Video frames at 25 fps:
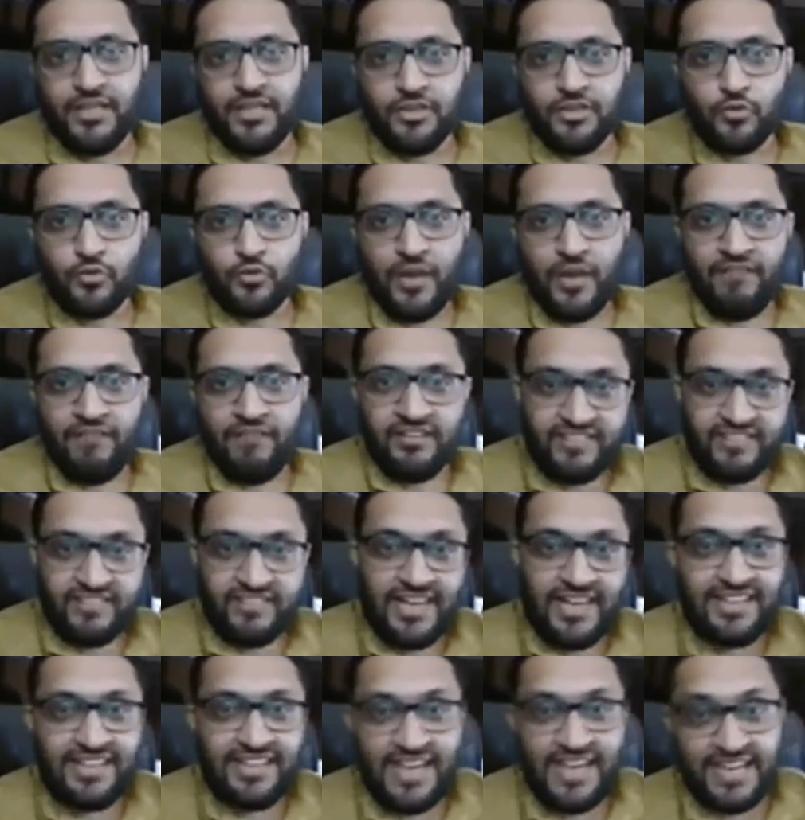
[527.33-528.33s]
So having
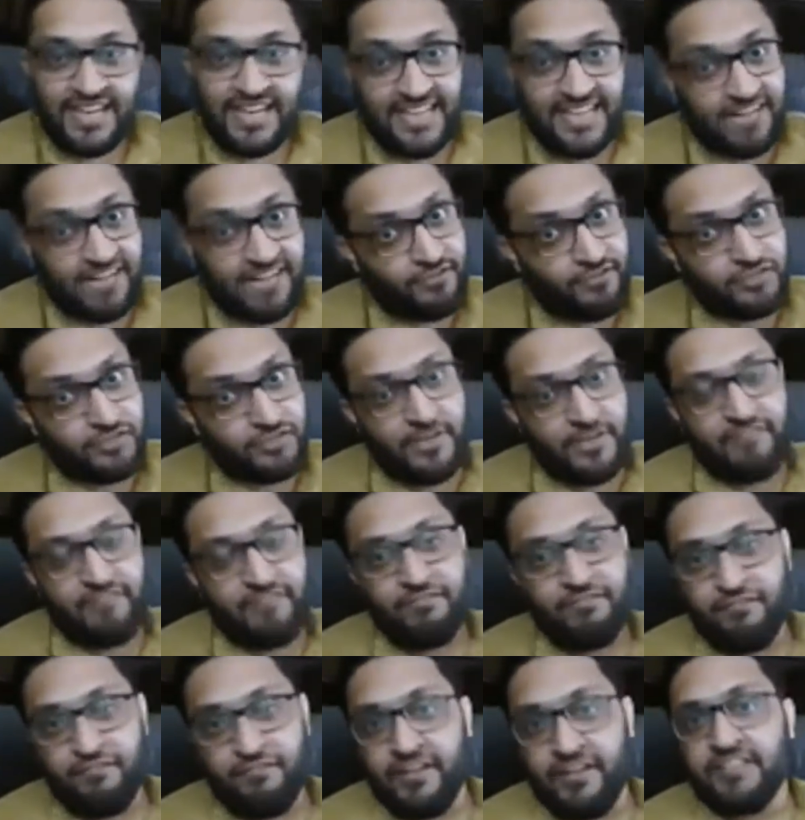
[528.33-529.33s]
said that, that was my
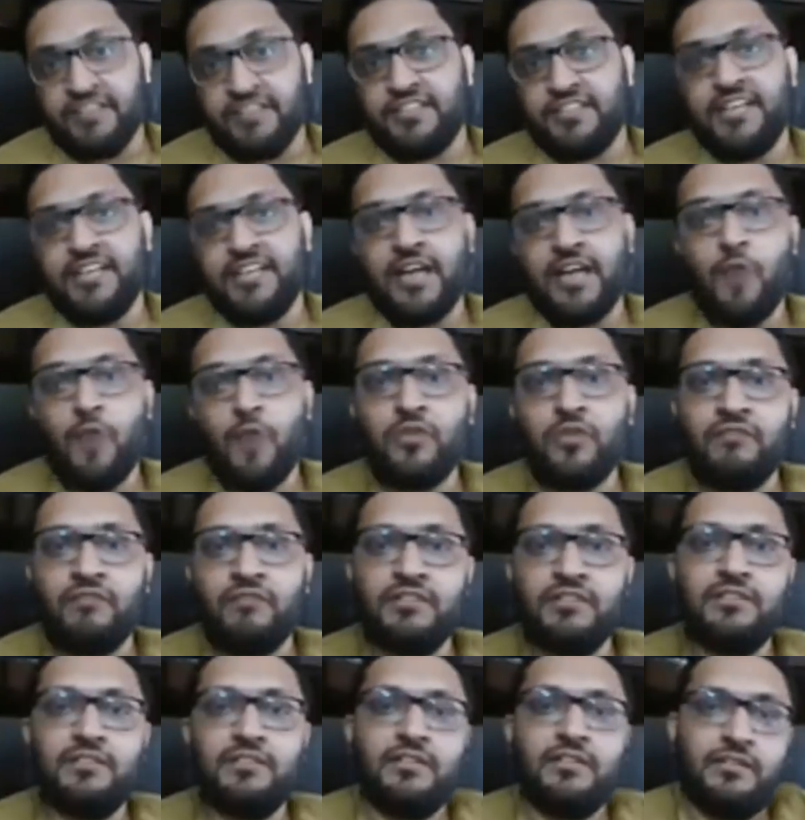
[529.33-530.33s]
first encounter
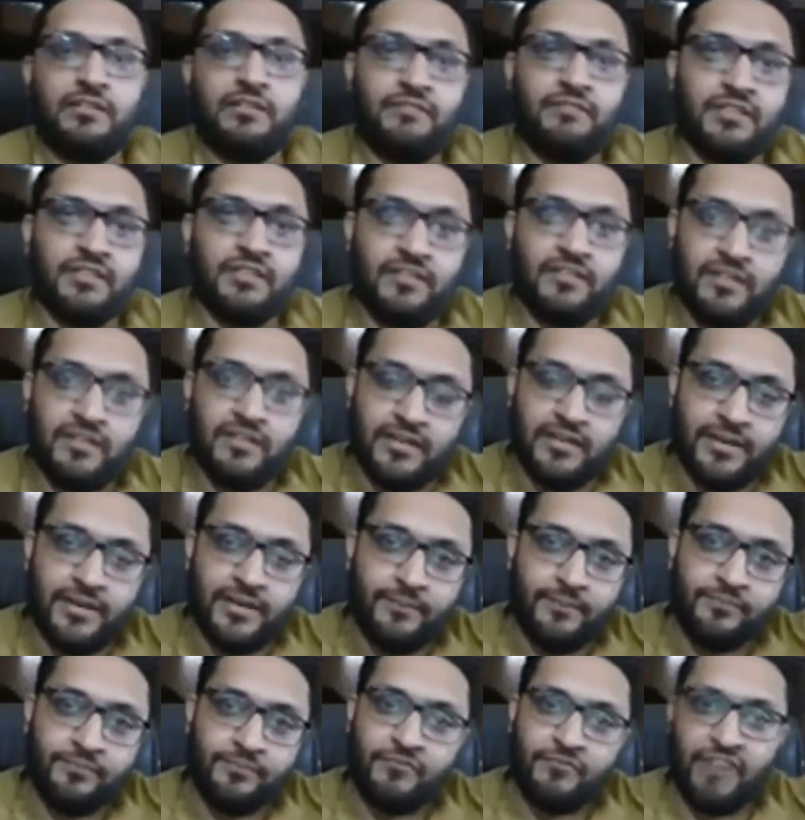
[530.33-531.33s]
with, with uh,
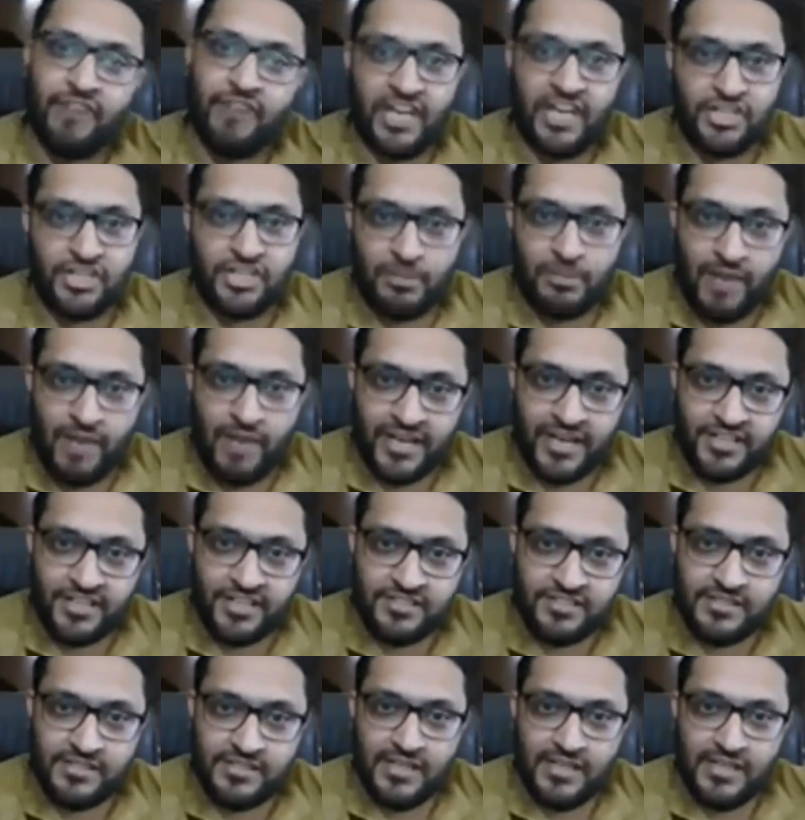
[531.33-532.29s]
financial markets.